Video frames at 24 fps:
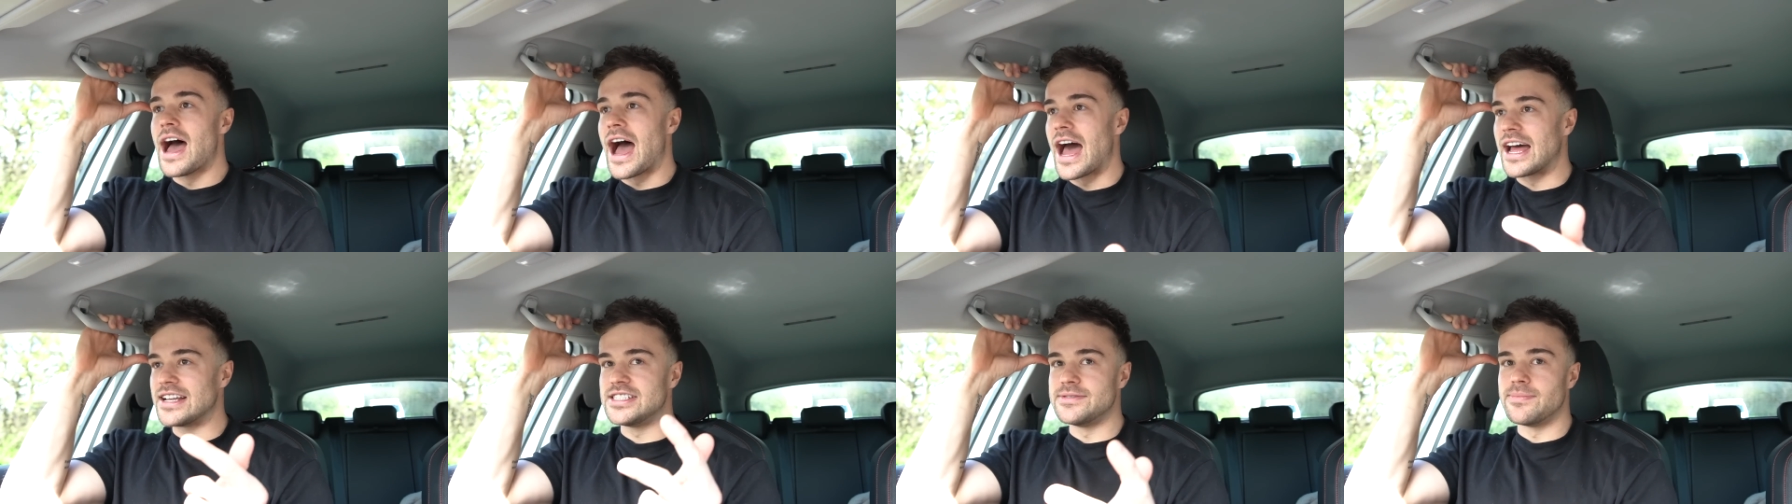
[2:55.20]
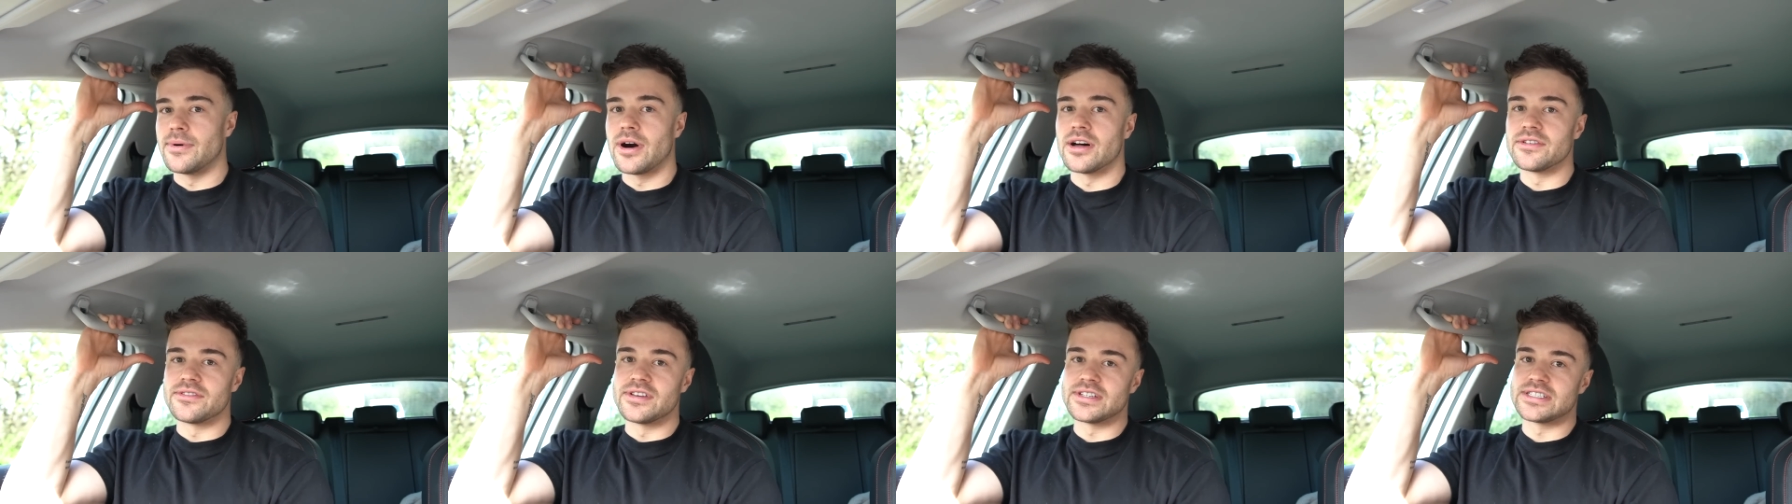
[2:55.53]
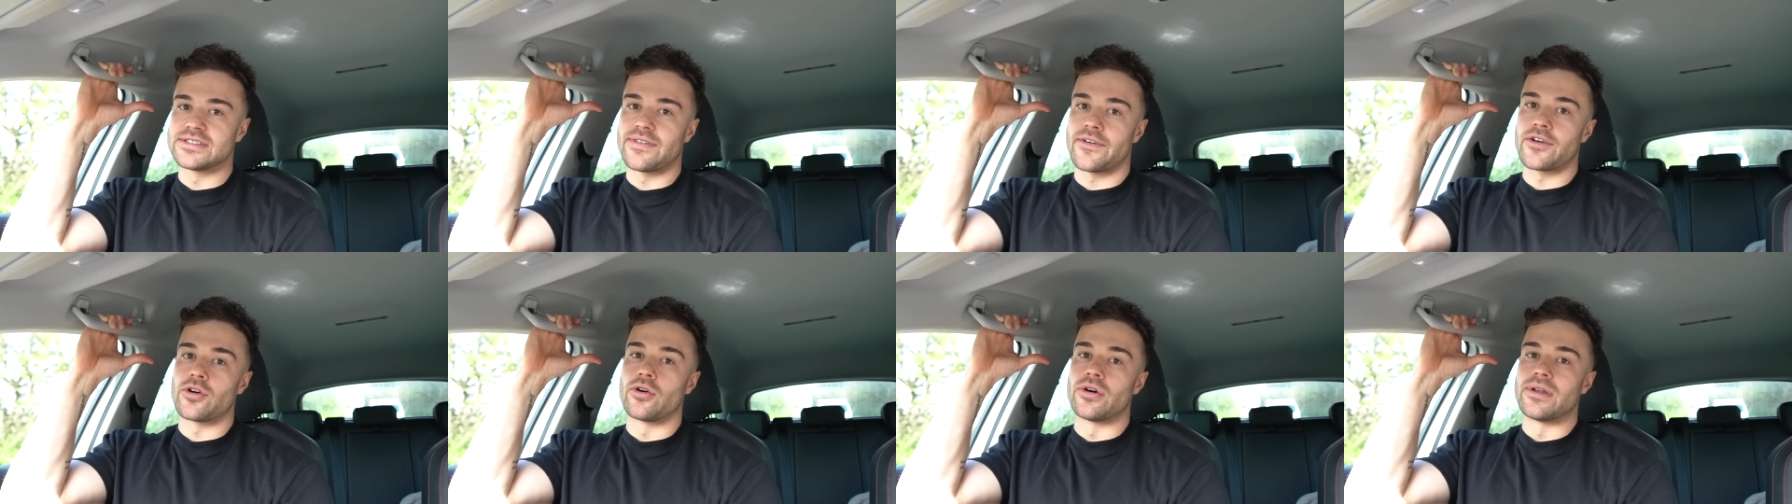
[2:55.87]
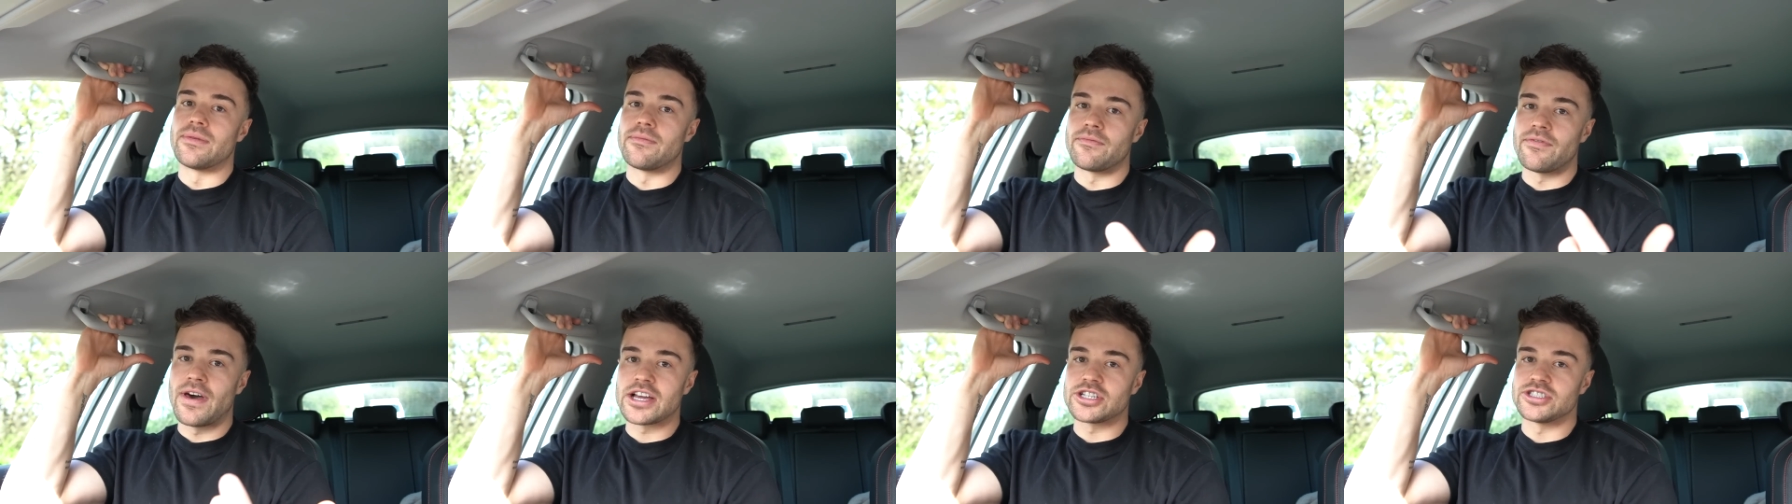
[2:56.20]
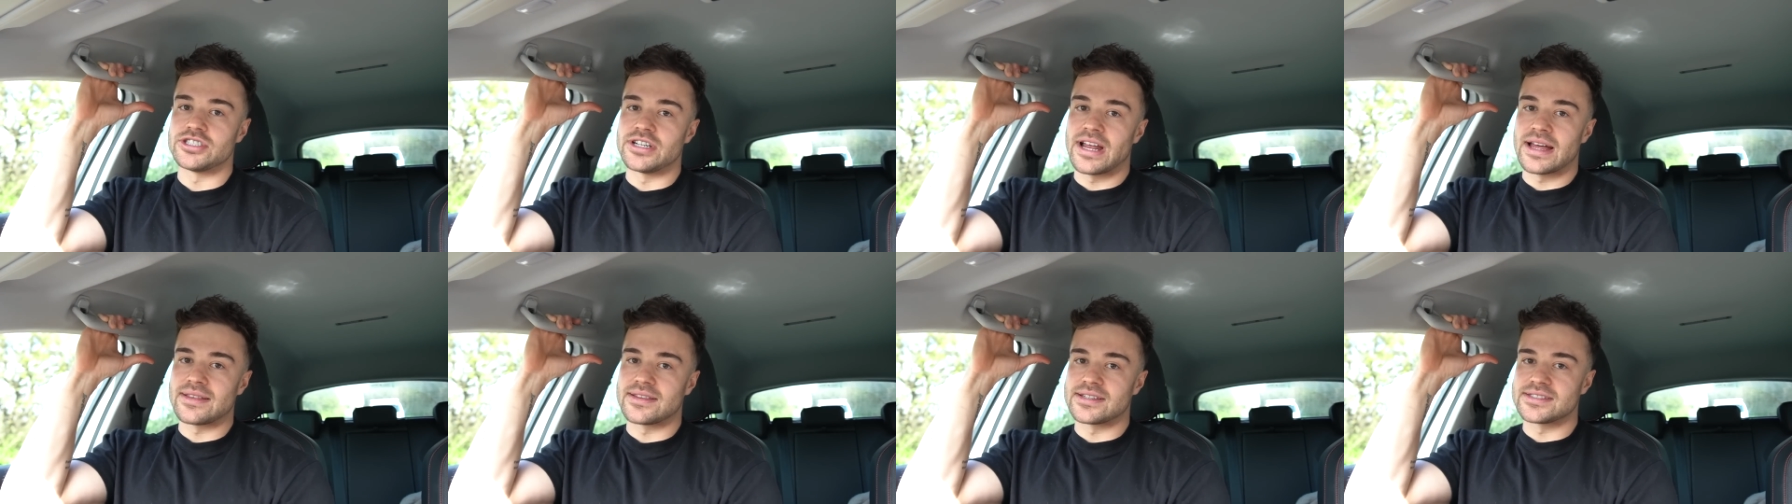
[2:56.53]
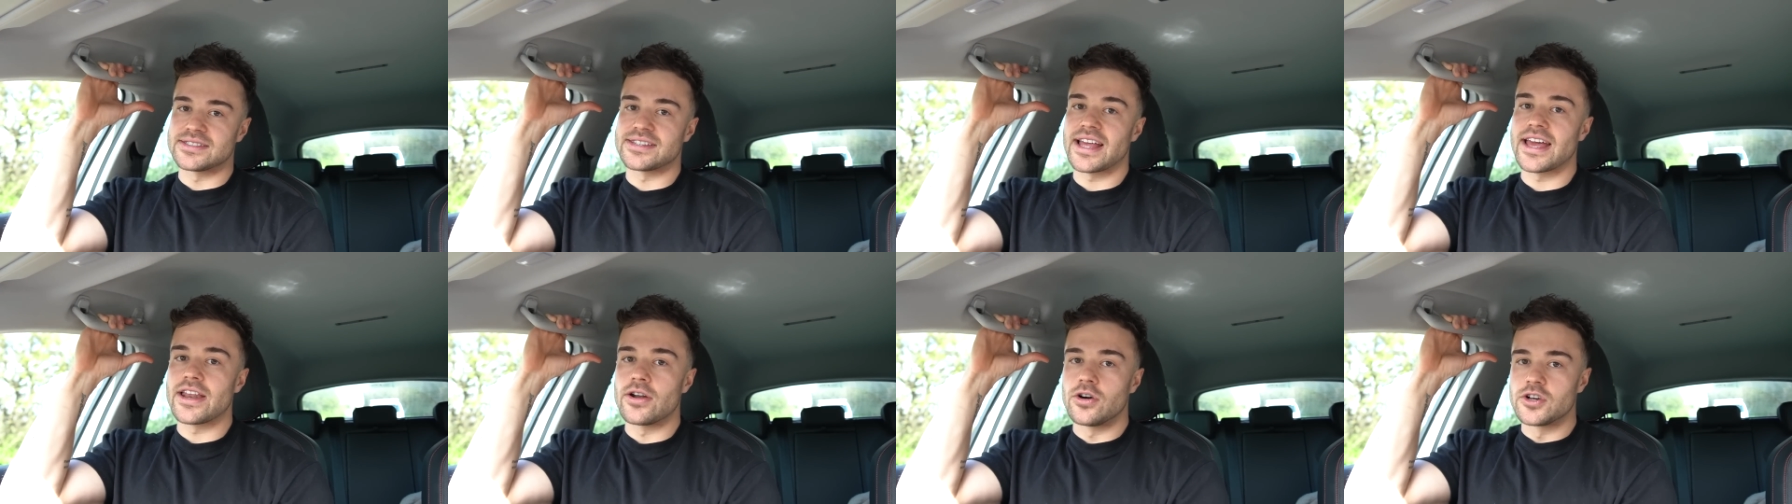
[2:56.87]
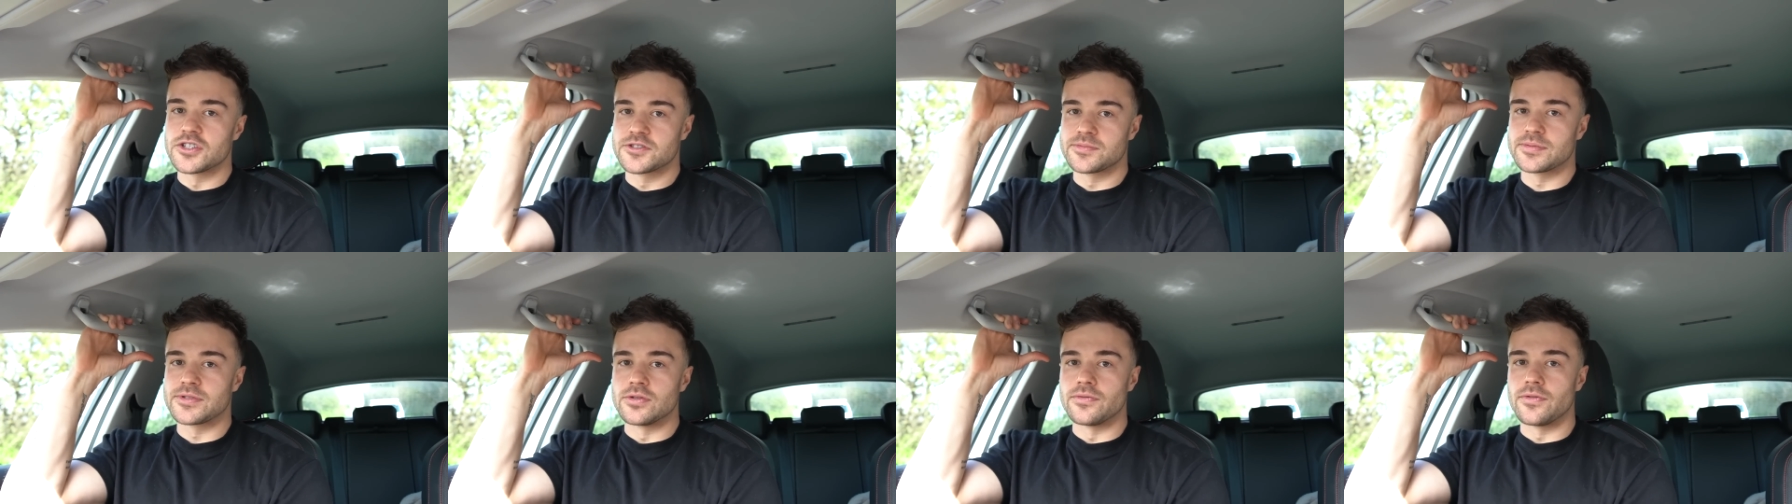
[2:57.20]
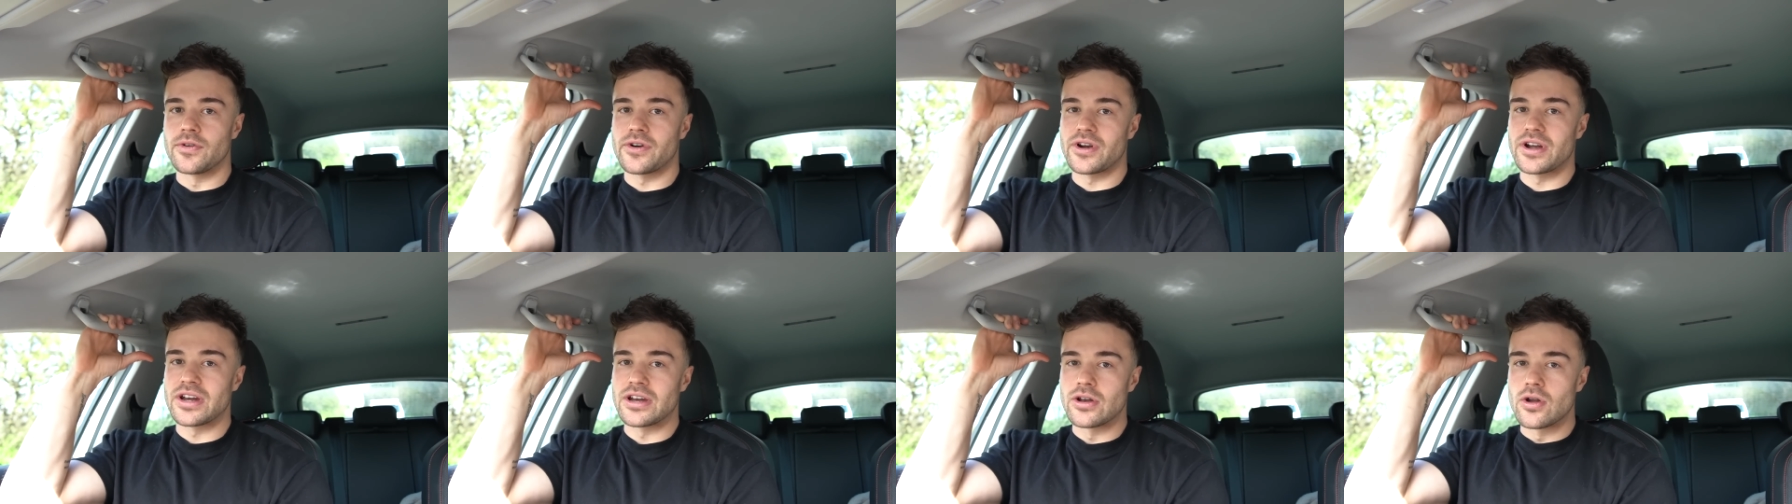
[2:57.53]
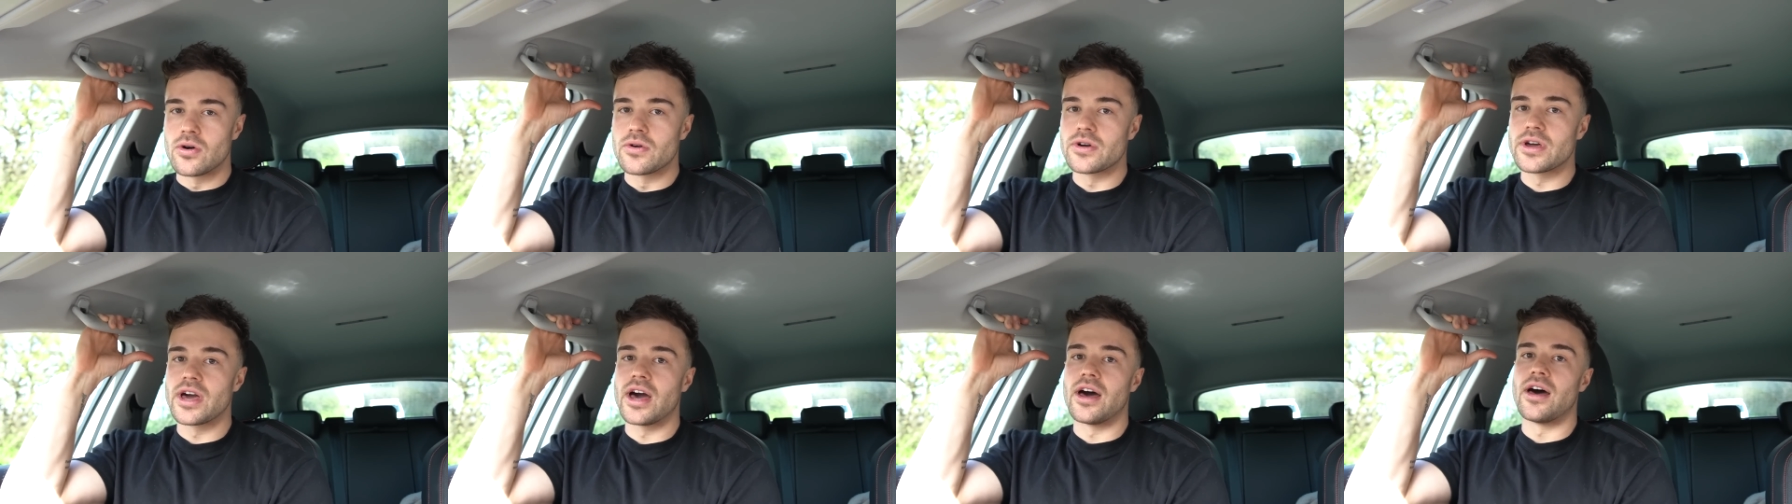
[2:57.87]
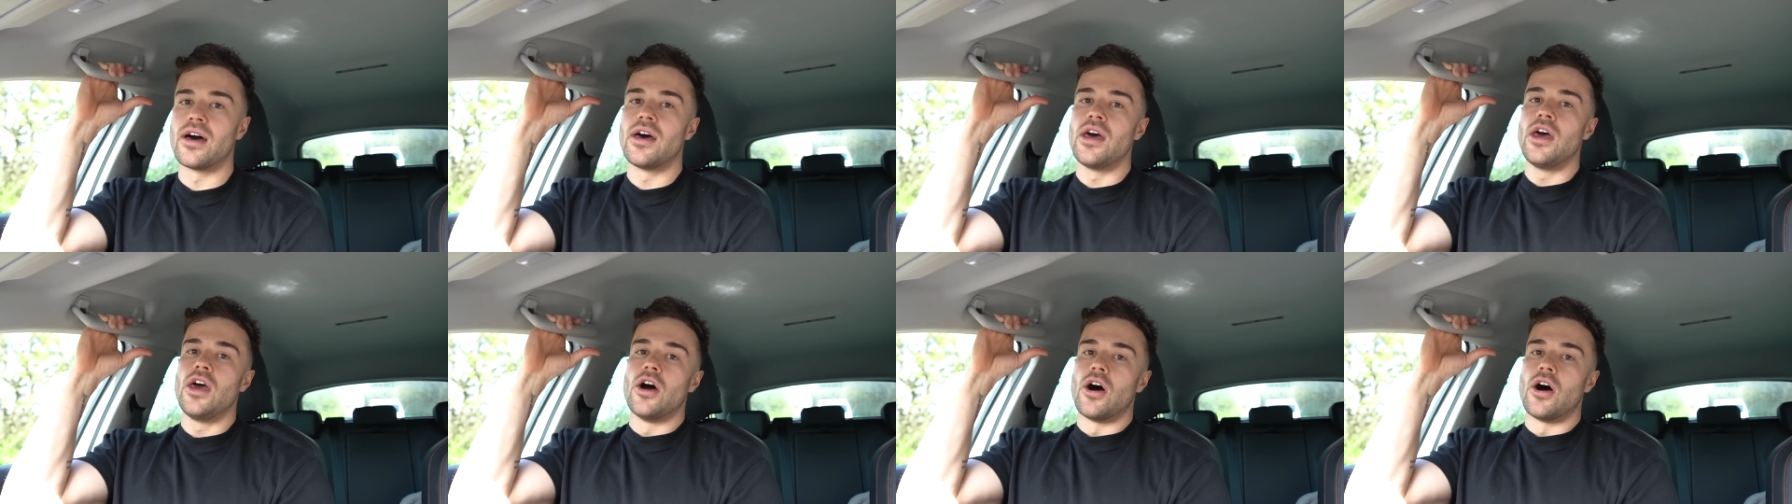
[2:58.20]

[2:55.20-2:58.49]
antibiotics if I got an infection, had have to stay in hospital for any longer,